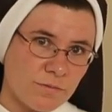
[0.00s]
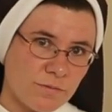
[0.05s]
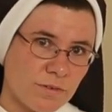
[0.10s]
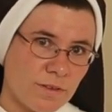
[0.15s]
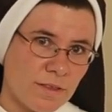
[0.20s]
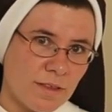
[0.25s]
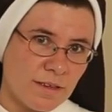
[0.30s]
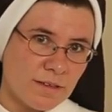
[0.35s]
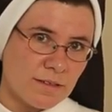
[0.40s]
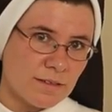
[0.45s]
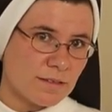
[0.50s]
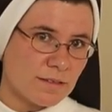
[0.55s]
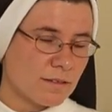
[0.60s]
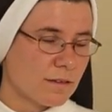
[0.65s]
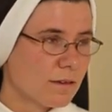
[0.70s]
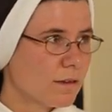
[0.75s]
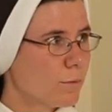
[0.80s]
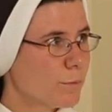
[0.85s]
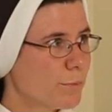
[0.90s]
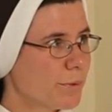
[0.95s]
for this
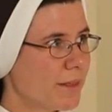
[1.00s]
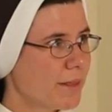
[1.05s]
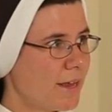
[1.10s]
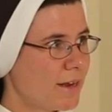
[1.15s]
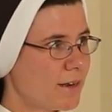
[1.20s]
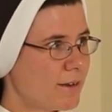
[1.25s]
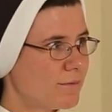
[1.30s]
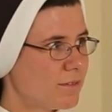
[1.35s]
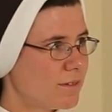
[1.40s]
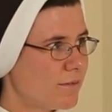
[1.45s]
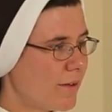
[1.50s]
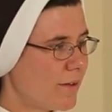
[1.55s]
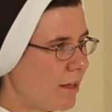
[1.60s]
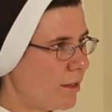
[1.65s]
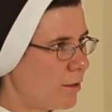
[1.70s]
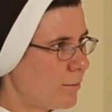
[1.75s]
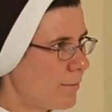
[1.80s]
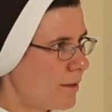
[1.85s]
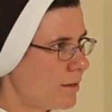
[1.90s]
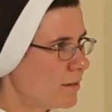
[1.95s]
plane of
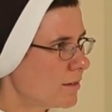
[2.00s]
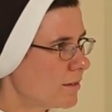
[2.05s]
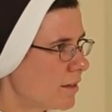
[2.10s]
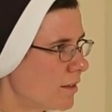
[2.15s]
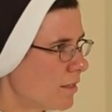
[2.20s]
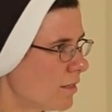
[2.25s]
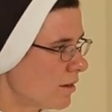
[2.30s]
development, the